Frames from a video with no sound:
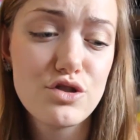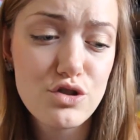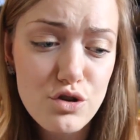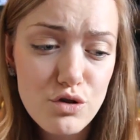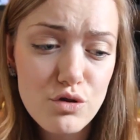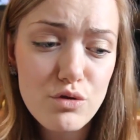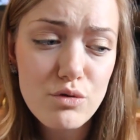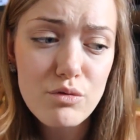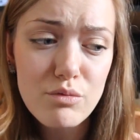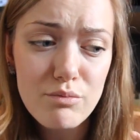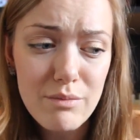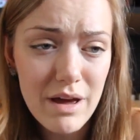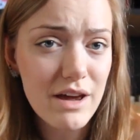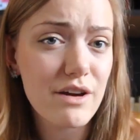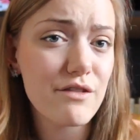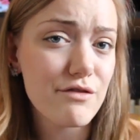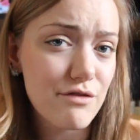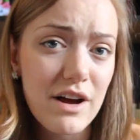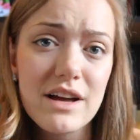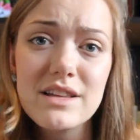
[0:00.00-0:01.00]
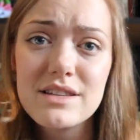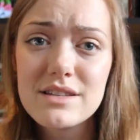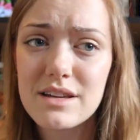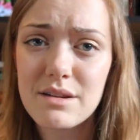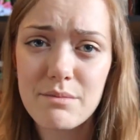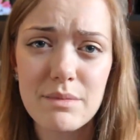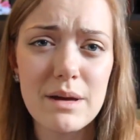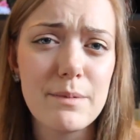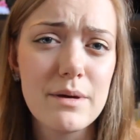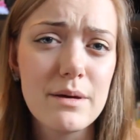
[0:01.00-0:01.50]
to make friends
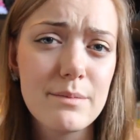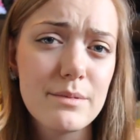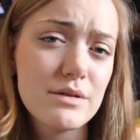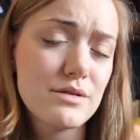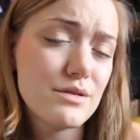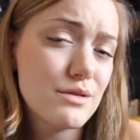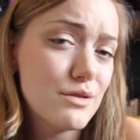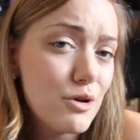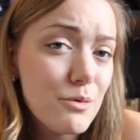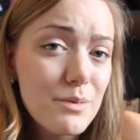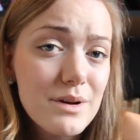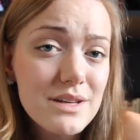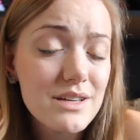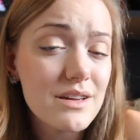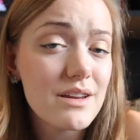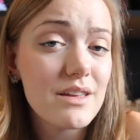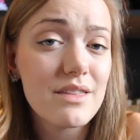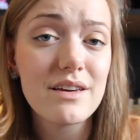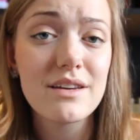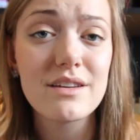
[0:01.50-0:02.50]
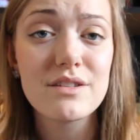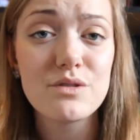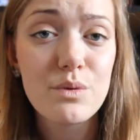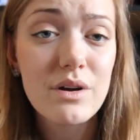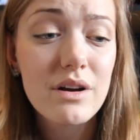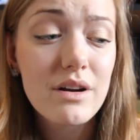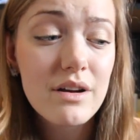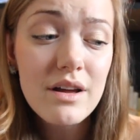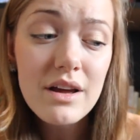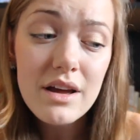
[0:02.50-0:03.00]
and meet people, so nobody's gonna think it's
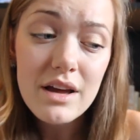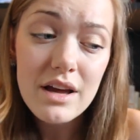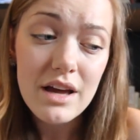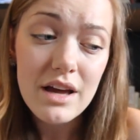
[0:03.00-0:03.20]
weird